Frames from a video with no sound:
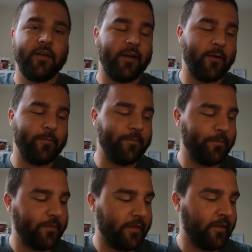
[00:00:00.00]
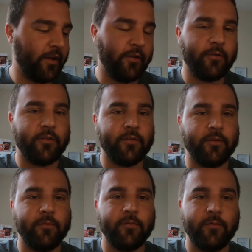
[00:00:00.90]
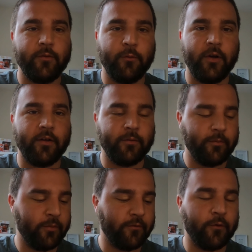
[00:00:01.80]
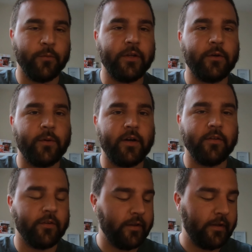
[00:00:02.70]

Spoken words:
I'm not used to well performing quads,